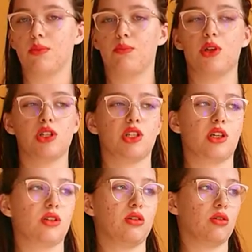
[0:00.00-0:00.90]

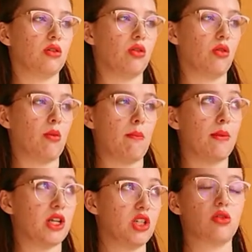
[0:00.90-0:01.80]
mundane or
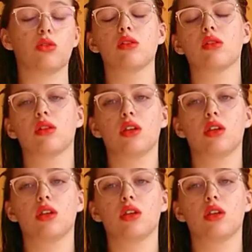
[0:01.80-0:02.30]
magical,